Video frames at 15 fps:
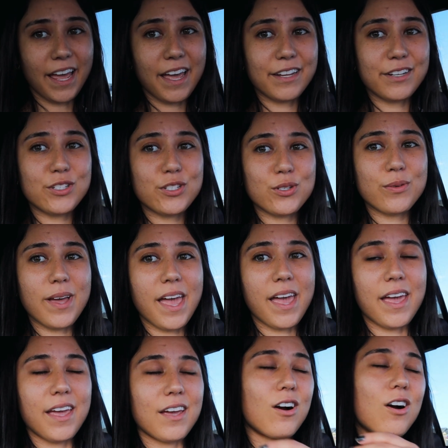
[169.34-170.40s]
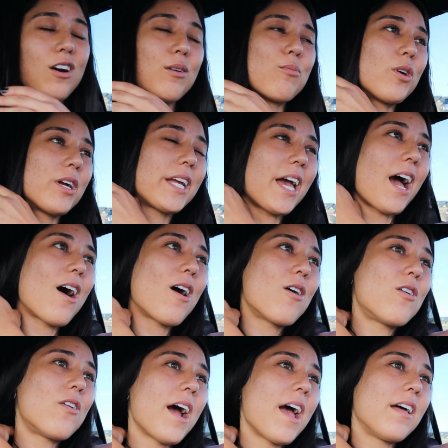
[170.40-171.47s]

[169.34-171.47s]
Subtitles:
and do a arm workout.